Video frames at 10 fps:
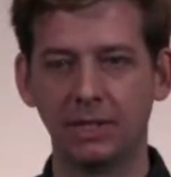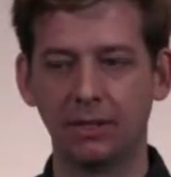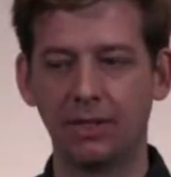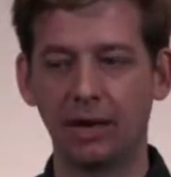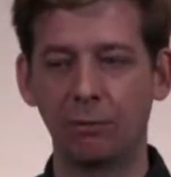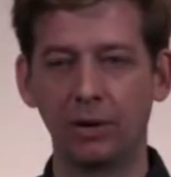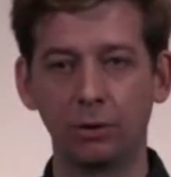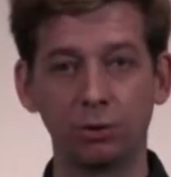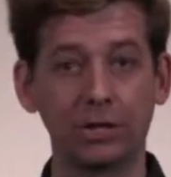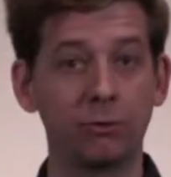That way they
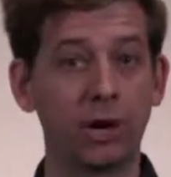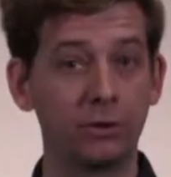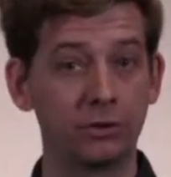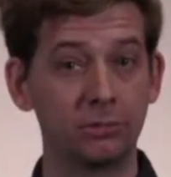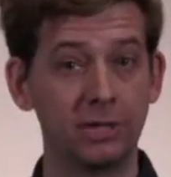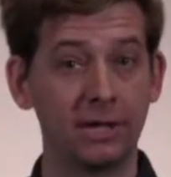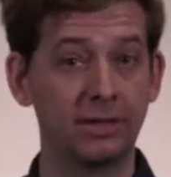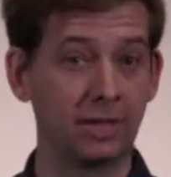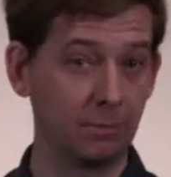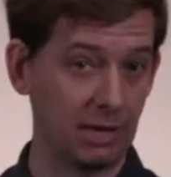will get routed to me and
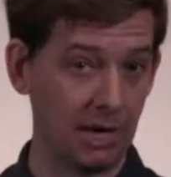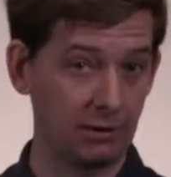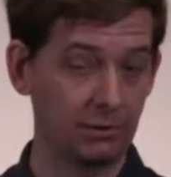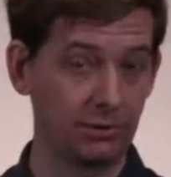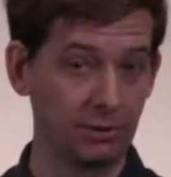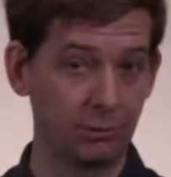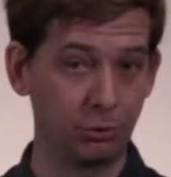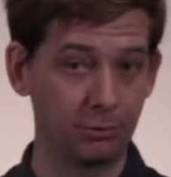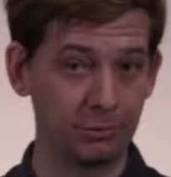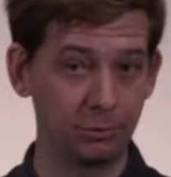they can be handled in the
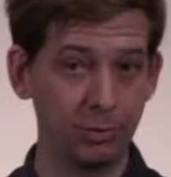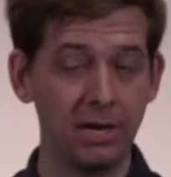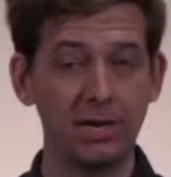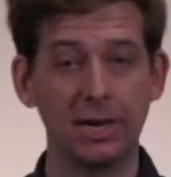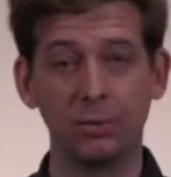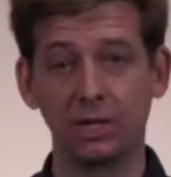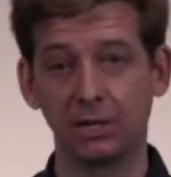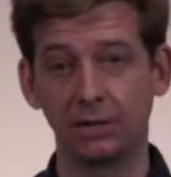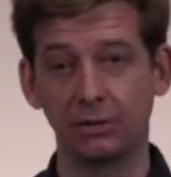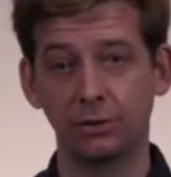appropriate way and we can
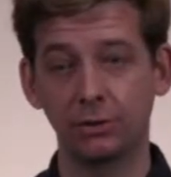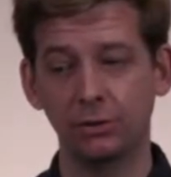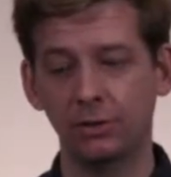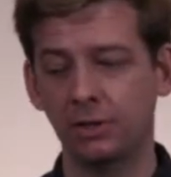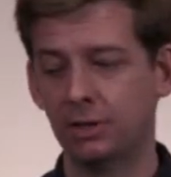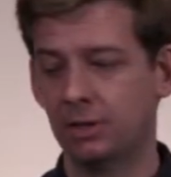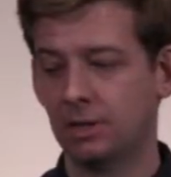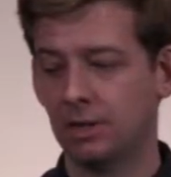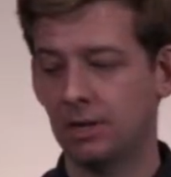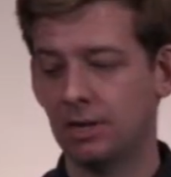get it to you.
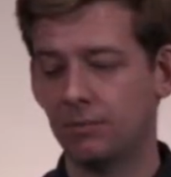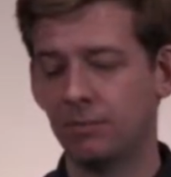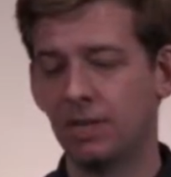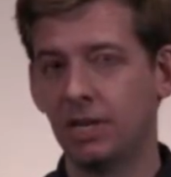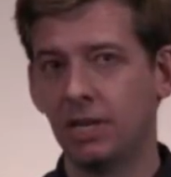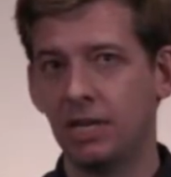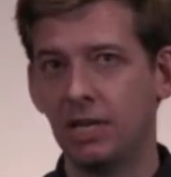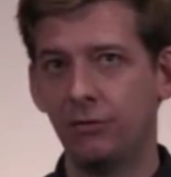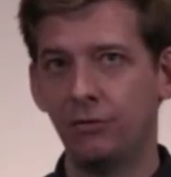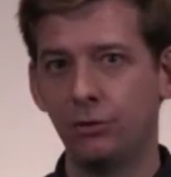
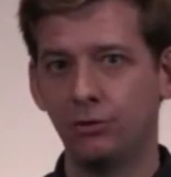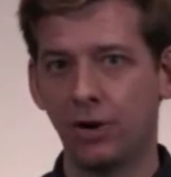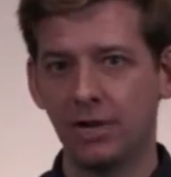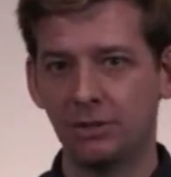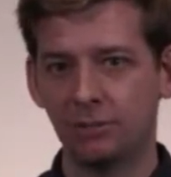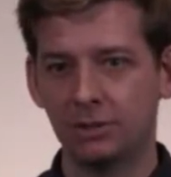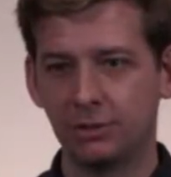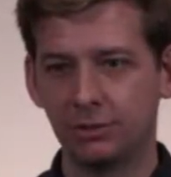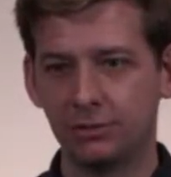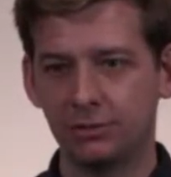If you find
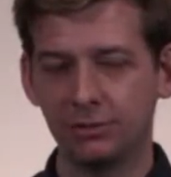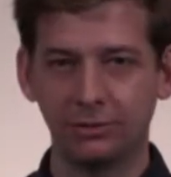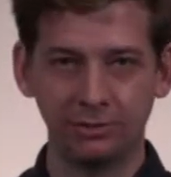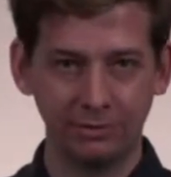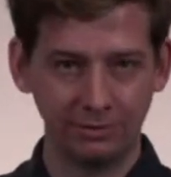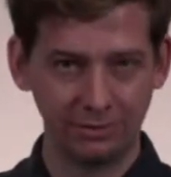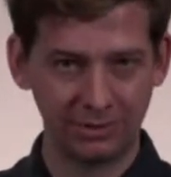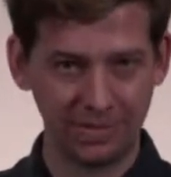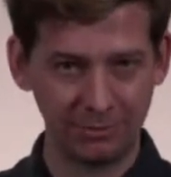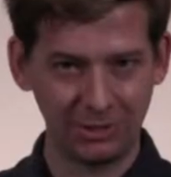materials,
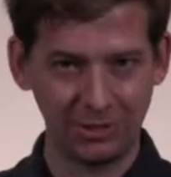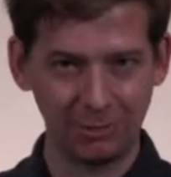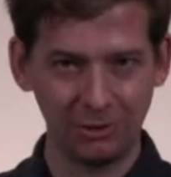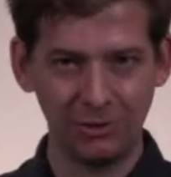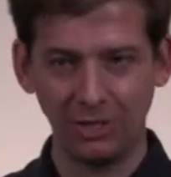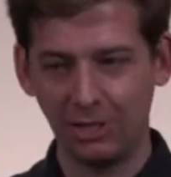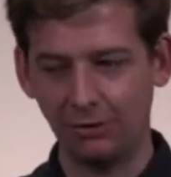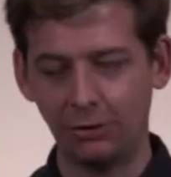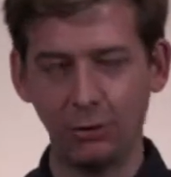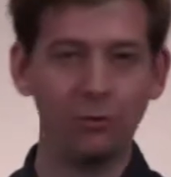send me an email.
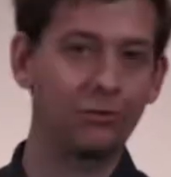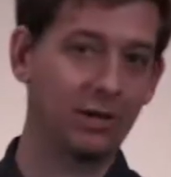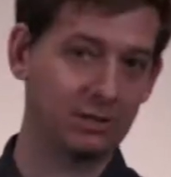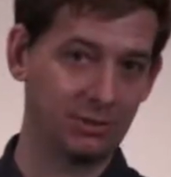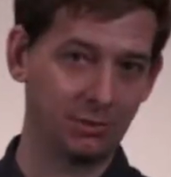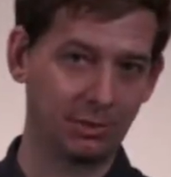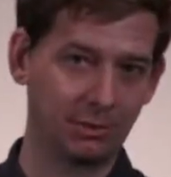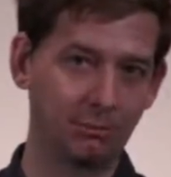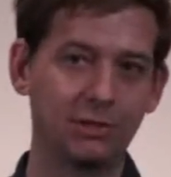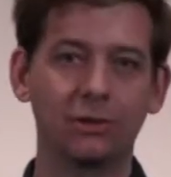If you don't find something,
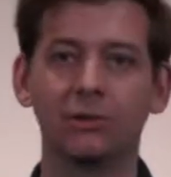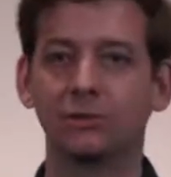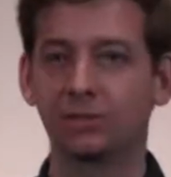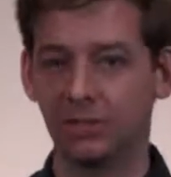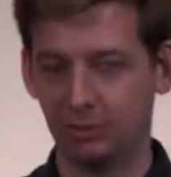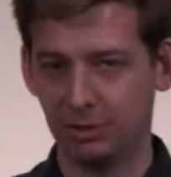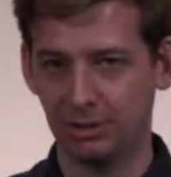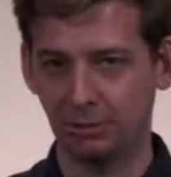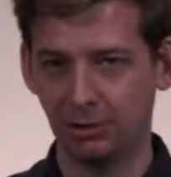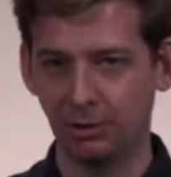please also send me an
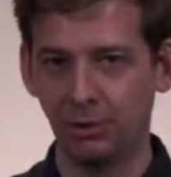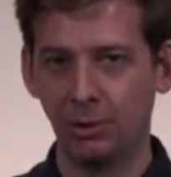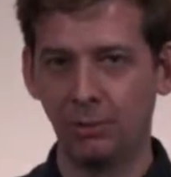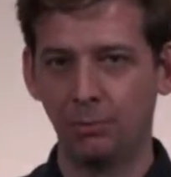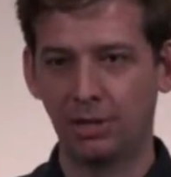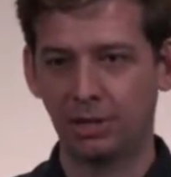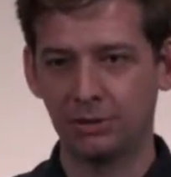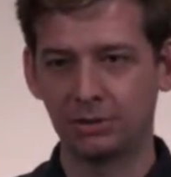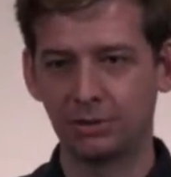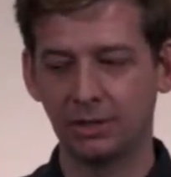email
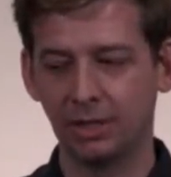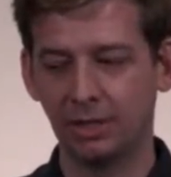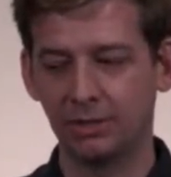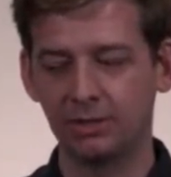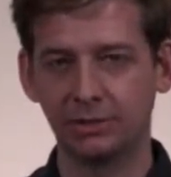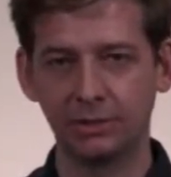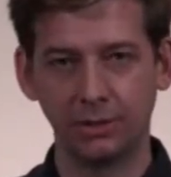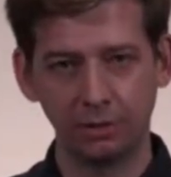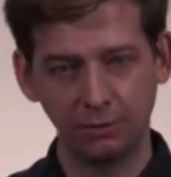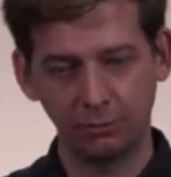because this is
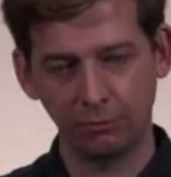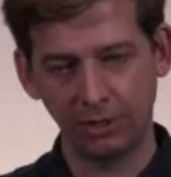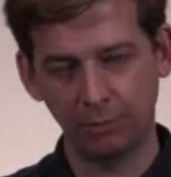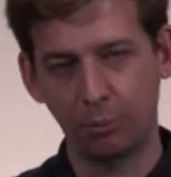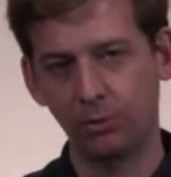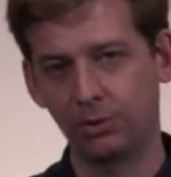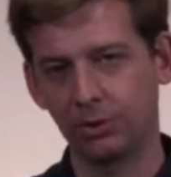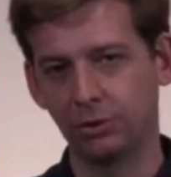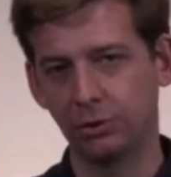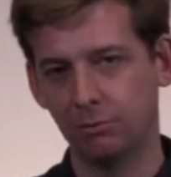another very important thing
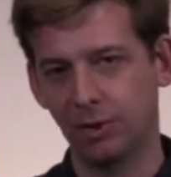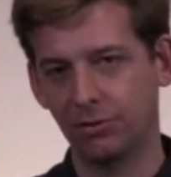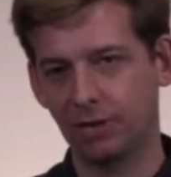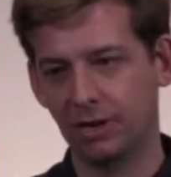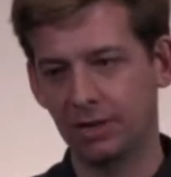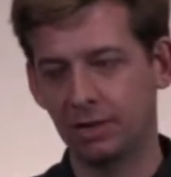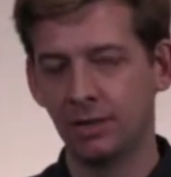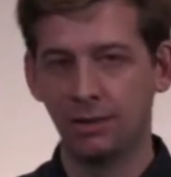to know about the guide.